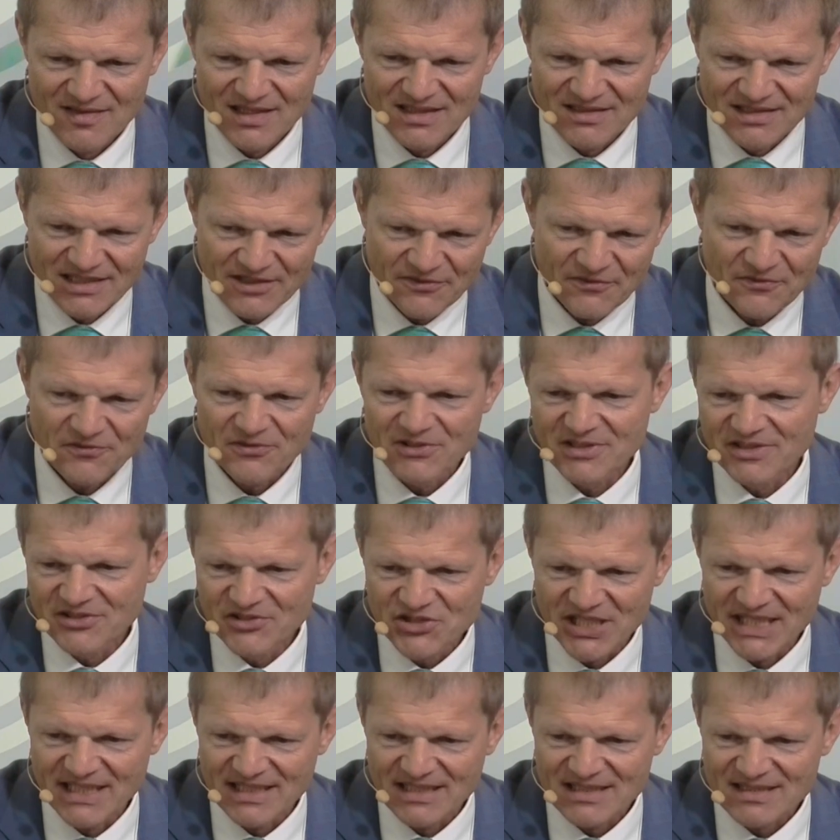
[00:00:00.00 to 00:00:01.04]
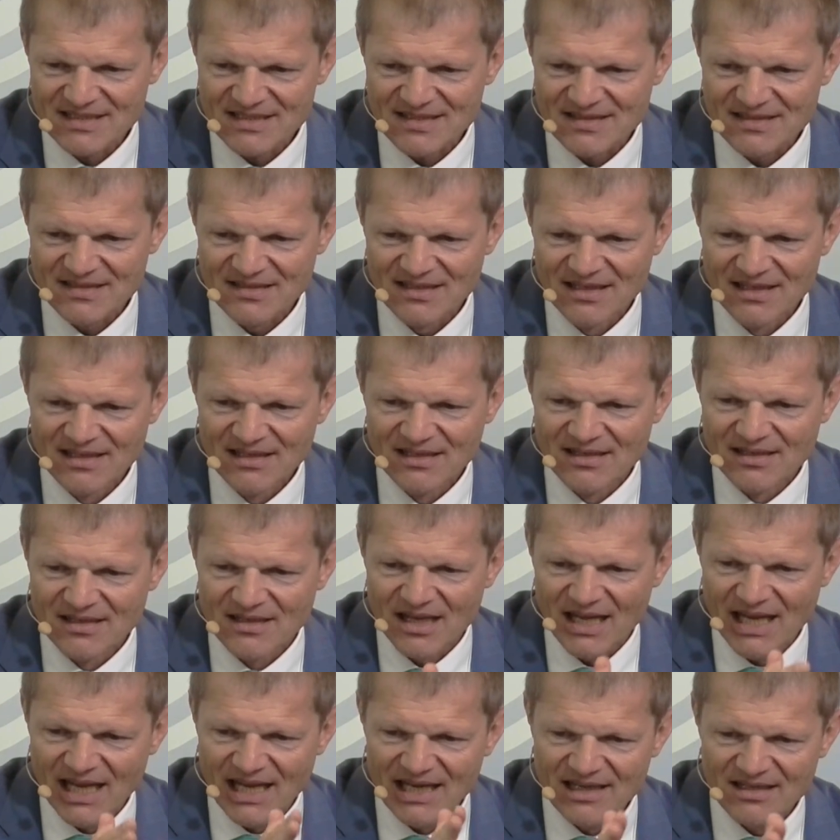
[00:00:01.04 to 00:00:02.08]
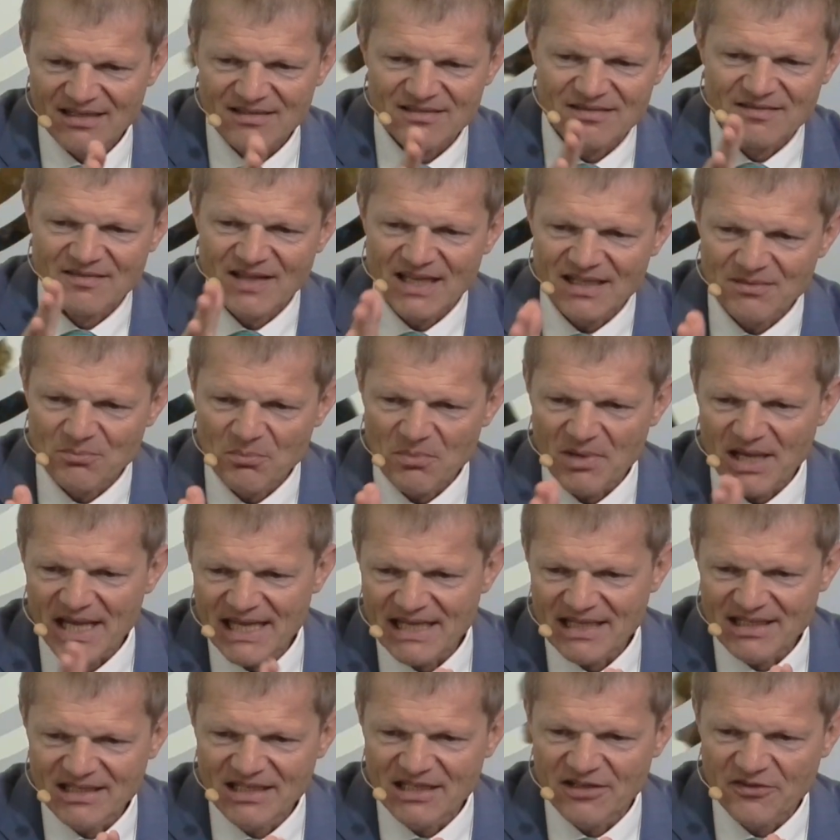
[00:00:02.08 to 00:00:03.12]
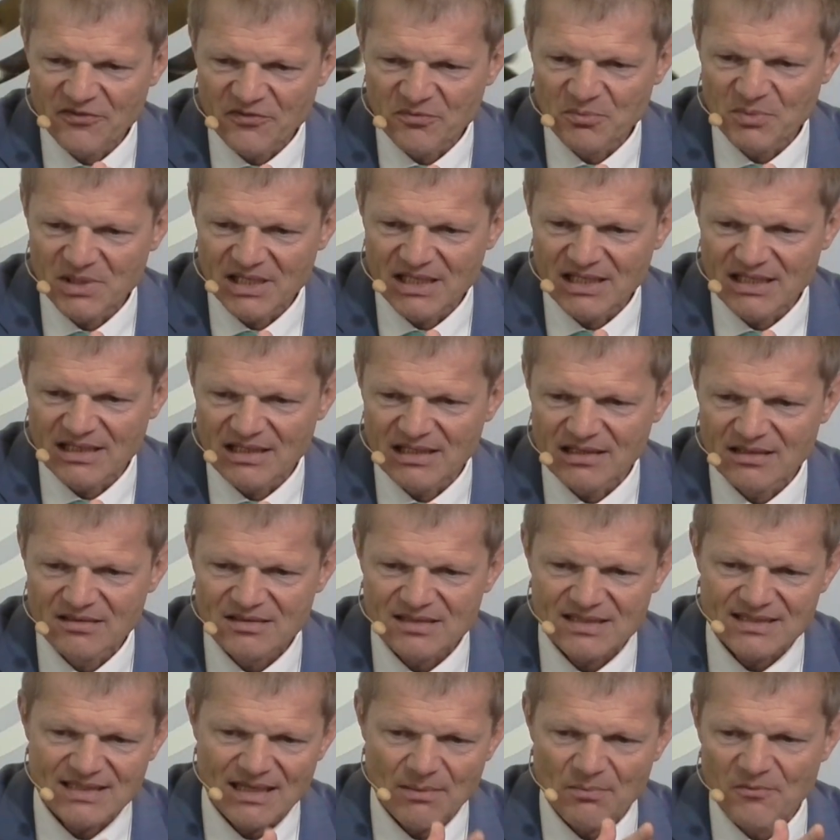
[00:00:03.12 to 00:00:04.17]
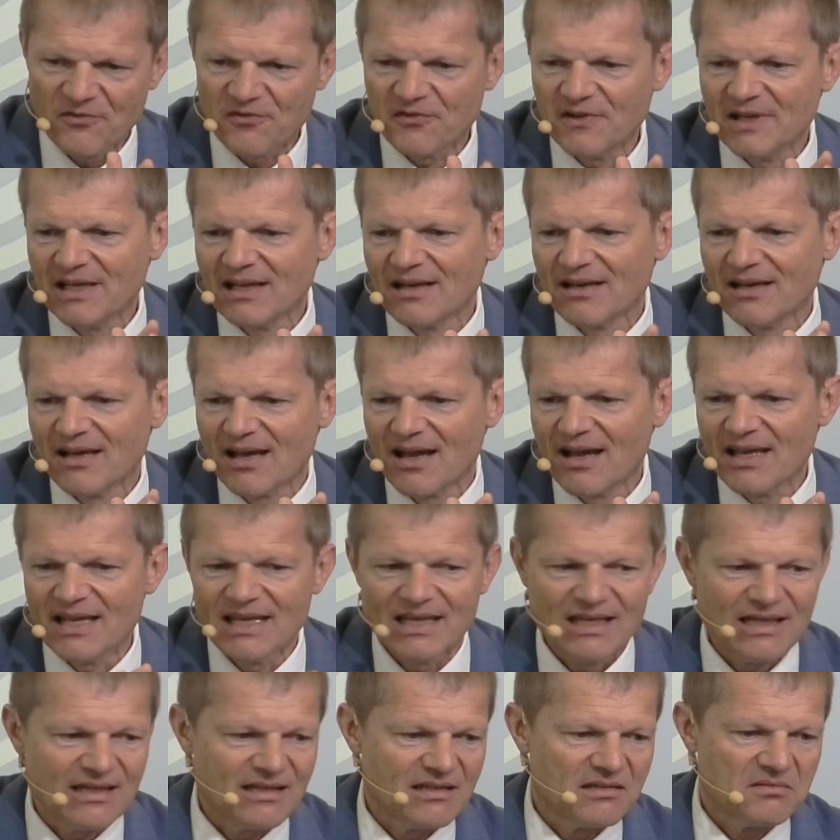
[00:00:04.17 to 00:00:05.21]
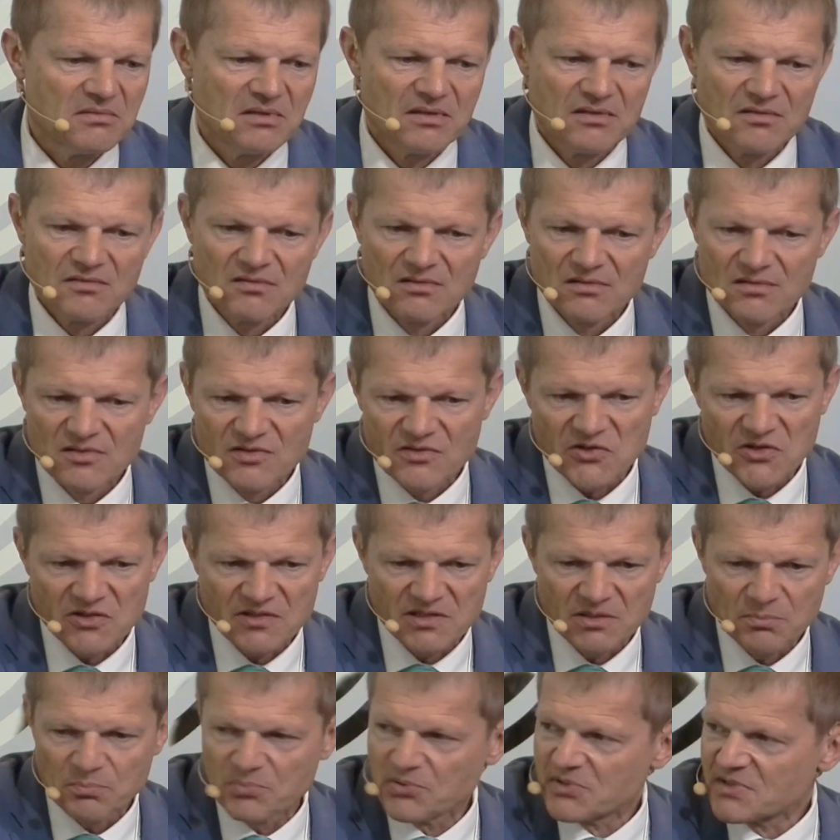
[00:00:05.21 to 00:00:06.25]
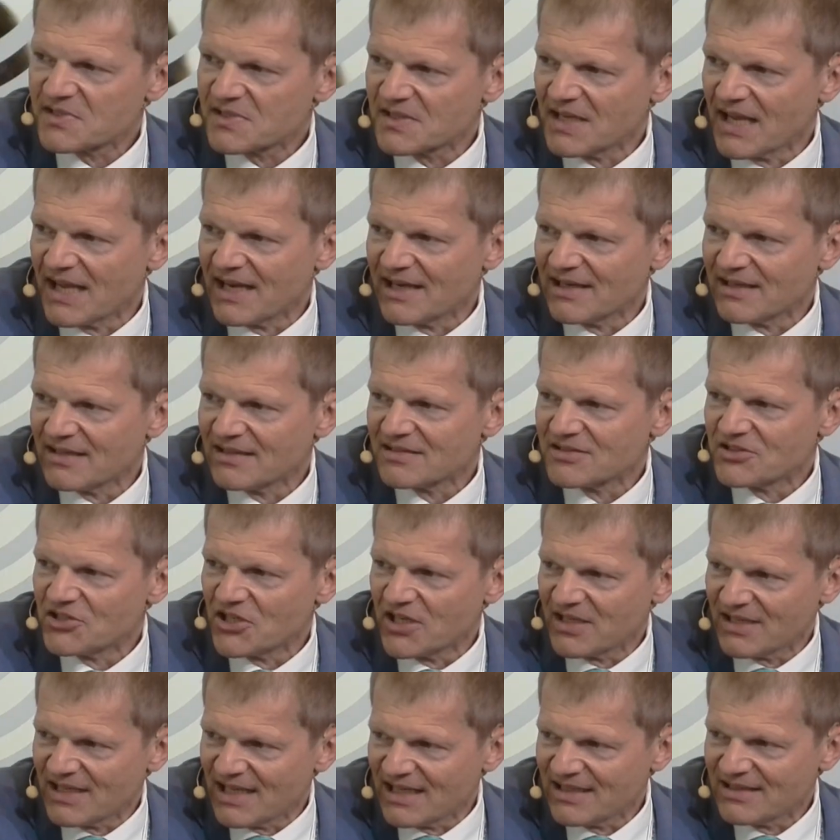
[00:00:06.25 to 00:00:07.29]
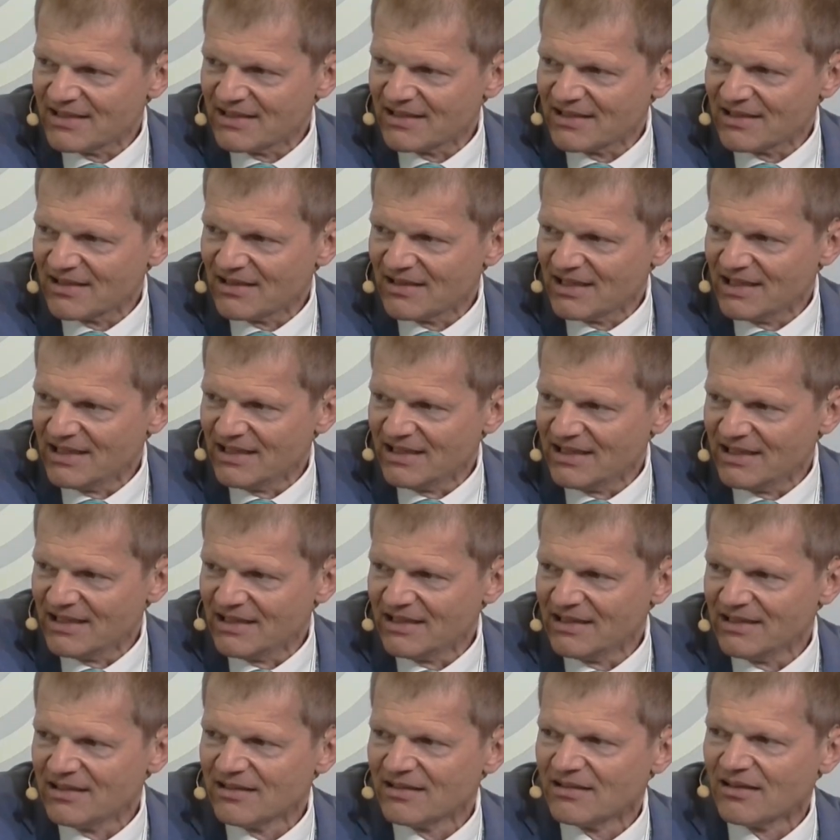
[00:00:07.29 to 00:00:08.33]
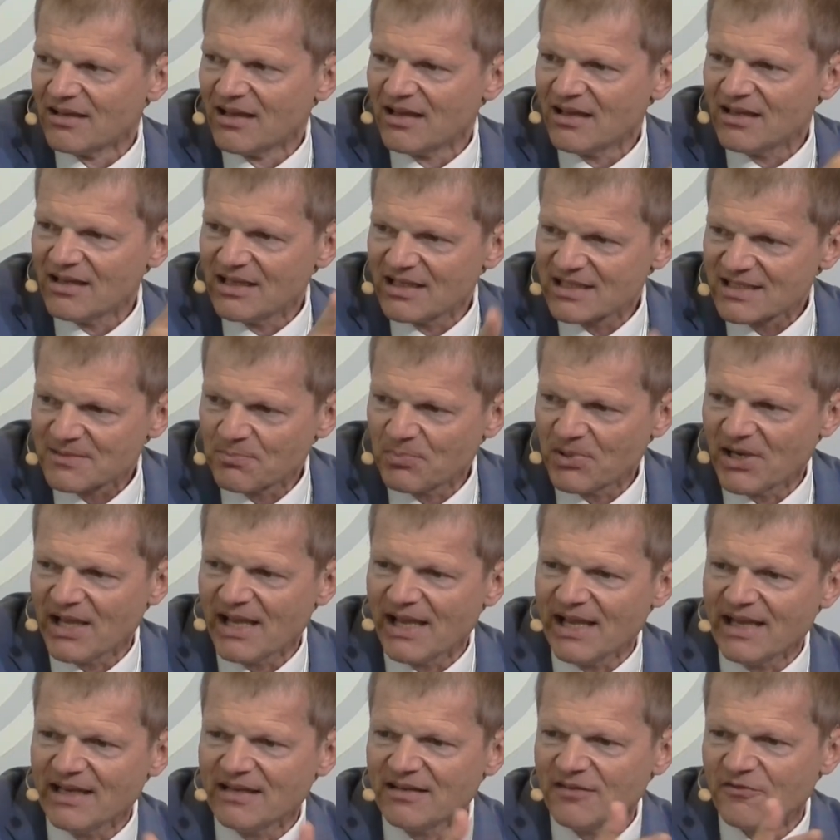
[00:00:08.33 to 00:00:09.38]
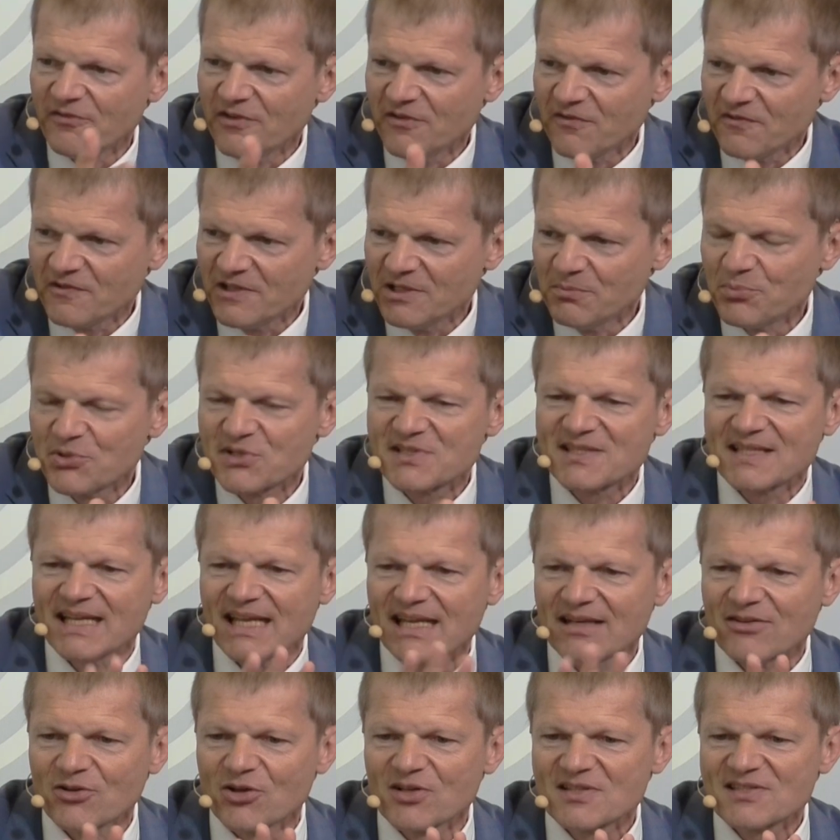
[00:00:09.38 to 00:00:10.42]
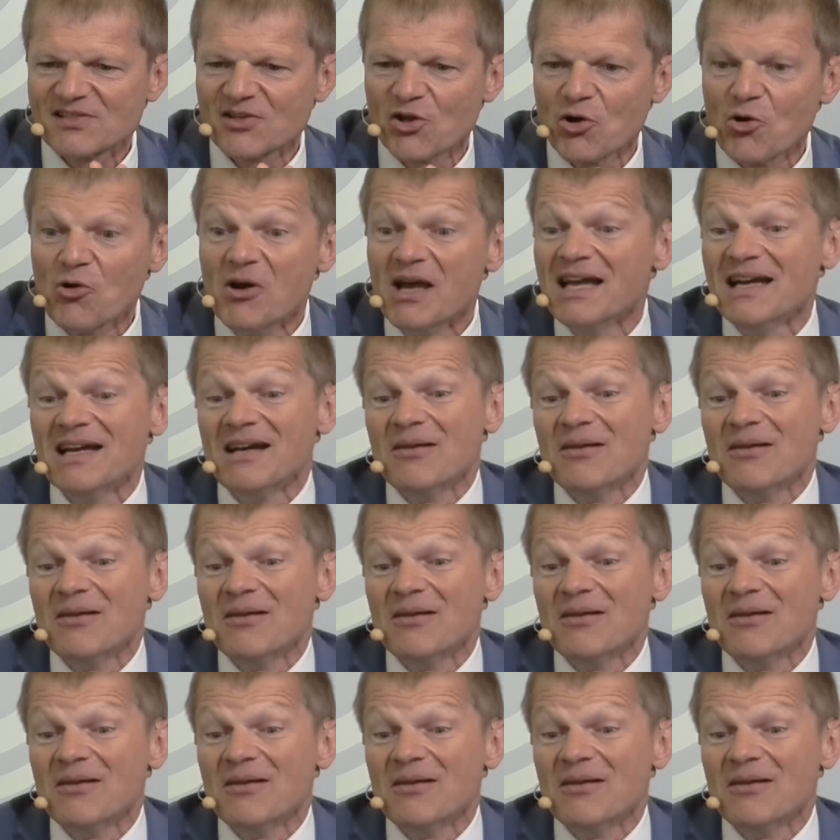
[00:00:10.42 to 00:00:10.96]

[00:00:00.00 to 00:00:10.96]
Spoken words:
the different genes and that may give me something like 30% genetically explained, 50% or so.